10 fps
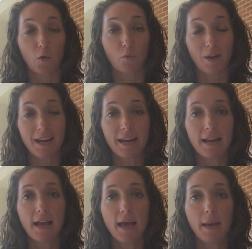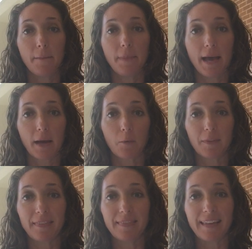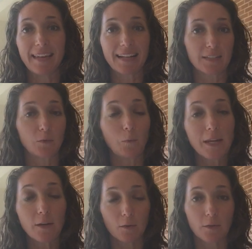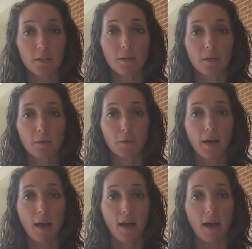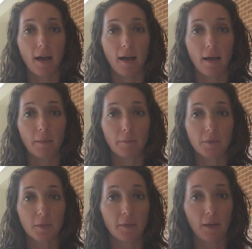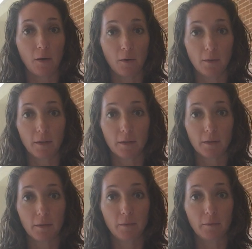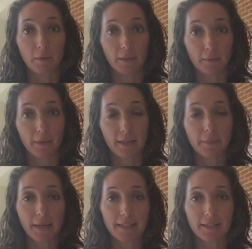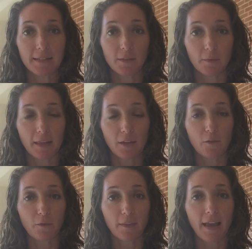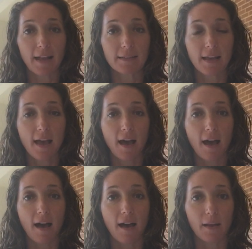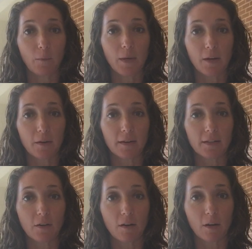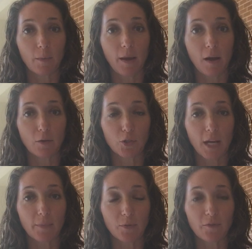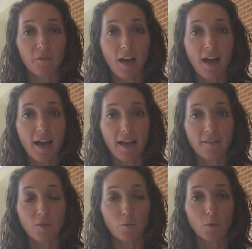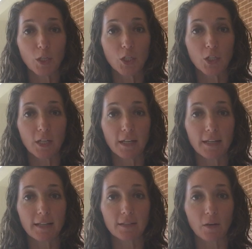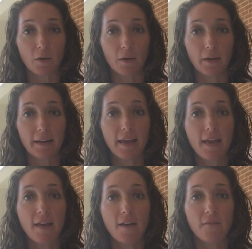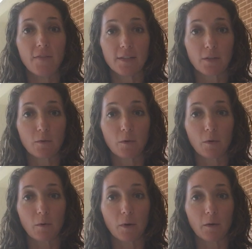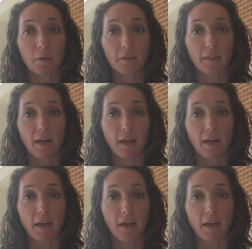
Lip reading: grade back within the next week or so. So they all look really amazing. So thank you for that. And we are going to talk about chapter 5, which is on physical growth,